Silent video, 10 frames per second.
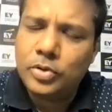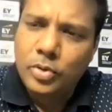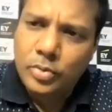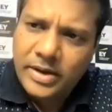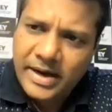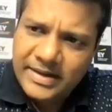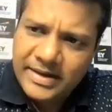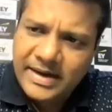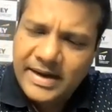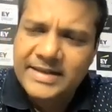I'm going to
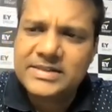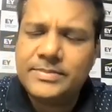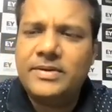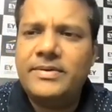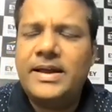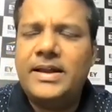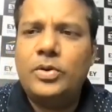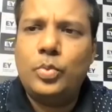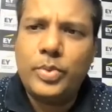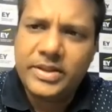look at the realizable
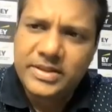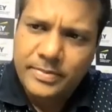value